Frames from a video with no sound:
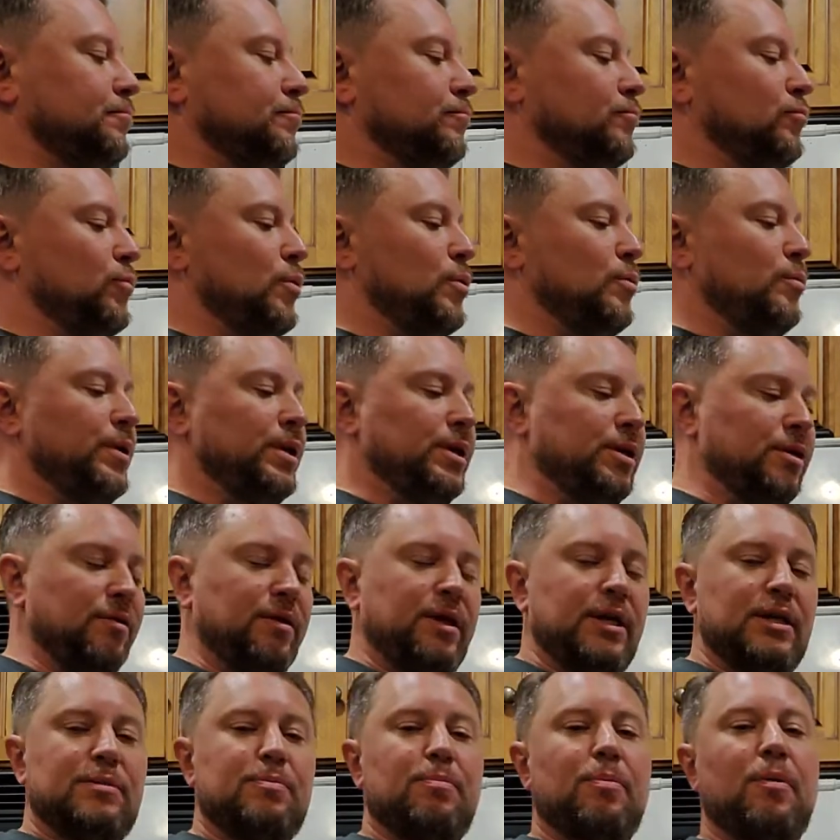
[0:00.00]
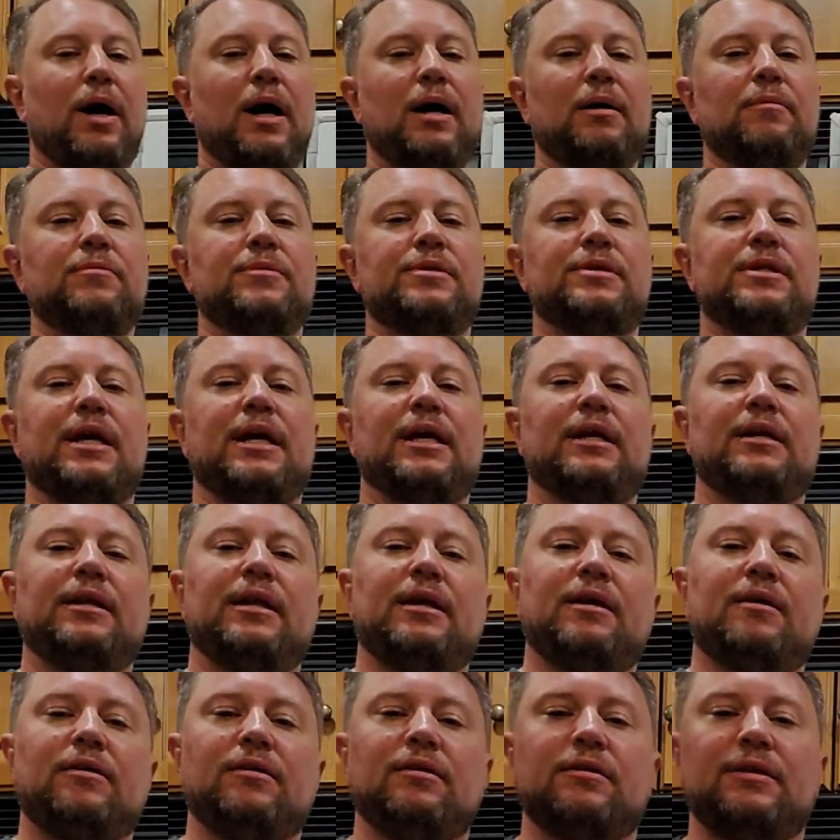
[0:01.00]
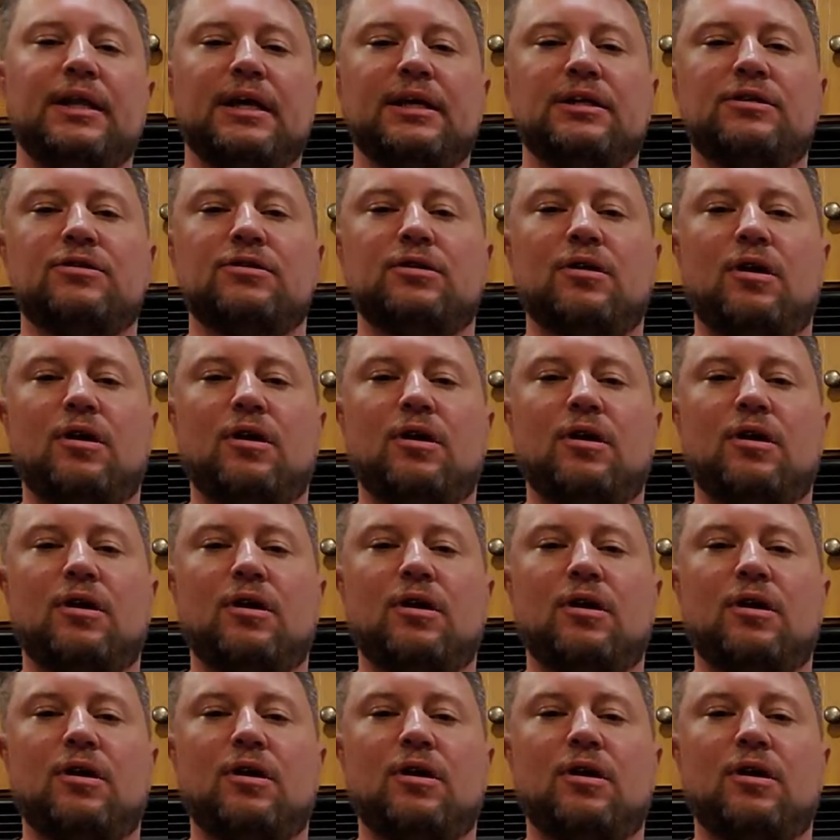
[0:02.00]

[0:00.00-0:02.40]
when we do these problems, then they should